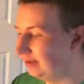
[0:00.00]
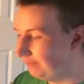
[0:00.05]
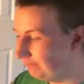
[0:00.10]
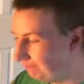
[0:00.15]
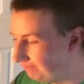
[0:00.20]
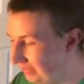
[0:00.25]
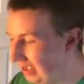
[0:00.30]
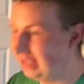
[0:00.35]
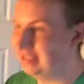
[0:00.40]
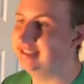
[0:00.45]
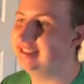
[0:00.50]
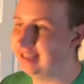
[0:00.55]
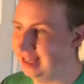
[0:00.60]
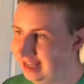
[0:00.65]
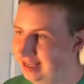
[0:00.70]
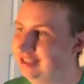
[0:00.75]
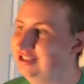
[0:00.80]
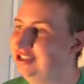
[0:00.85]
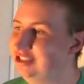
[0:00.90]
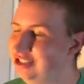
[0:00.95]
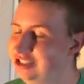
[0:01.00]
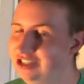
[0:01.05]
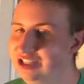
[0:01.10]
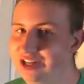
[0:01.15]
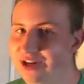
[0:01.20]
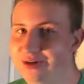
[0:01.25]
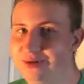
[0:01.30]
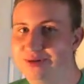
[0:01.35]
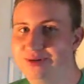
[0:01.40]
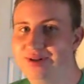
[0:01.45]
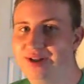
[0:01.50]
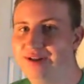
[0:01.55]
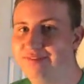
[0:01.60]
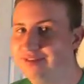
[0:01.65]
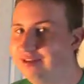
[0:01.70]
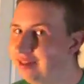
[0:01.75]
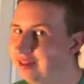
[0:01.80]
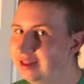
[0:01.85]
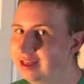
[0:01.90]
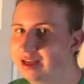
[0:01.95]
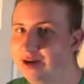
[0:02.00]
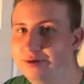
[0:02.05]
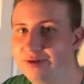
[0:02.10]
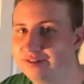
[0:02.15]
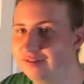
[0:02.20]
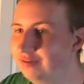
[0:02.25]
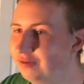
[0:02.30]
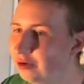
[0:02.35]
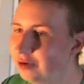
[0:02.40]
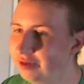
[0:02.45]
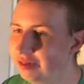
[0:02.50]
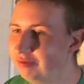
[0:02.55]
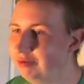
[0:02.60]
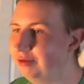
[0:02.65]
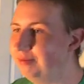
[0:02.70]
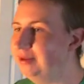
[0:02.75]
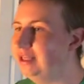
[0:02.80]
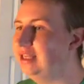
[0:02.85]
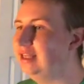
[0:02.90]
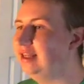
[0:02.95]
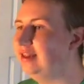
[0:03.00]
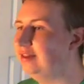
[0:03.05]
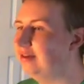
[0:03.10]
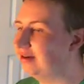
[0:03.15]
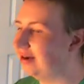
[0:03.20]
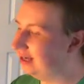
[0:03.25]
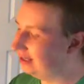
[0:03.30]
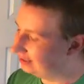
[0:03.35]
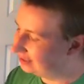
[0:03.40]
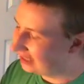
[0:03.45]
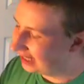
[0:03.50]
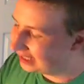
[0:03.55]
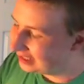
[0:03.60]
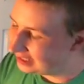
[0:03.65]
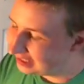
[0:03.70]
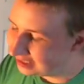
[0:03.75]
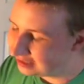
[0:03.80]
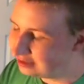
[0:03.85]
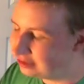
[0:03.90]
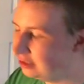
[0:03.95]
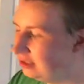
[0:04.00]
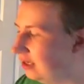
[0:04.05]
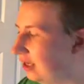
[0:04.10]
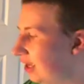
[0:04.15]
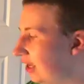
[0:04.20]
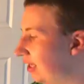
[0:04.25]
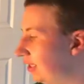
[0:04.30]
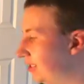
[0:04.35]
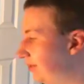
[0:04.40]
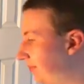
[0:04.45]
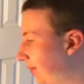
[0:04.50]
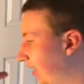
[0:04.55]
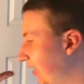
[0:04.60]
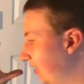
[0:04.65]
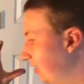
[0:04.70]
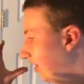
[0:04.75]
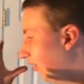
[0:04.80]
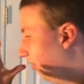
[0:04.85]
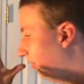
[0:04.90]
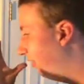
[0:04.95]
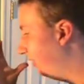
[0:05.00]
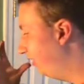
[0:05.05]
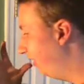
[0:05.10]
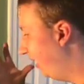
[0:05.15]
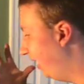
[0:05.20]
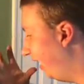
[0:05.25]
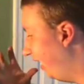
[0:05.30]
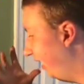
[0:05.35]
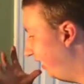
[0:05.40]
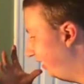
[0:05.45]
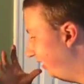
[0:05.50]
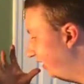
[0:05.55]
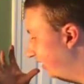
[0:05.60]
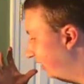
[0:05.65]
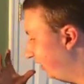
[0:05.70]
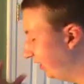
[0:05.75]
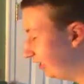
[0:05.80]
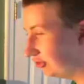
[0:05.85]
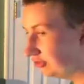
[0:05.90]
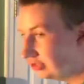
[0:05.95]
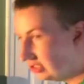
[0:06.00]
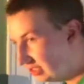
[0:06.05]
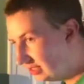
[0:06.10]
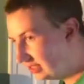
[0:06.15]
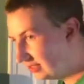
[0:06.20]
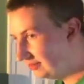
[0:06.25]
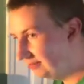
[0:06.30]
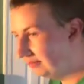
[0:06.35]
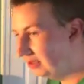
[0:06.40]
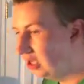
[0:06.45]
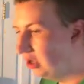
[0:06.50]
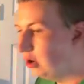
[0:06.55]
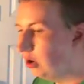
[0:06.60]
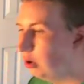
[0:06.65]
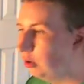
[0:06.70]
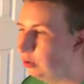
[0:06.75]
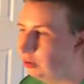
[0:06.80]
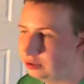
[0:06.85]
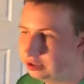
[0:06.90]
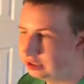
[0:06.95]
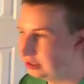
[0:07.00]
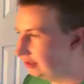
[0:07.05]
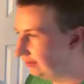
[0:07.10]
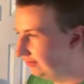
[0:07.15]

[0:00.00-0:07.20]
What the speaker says: best engines. You know, everything going forth will be either a tiny engine dependent on a electric system or just a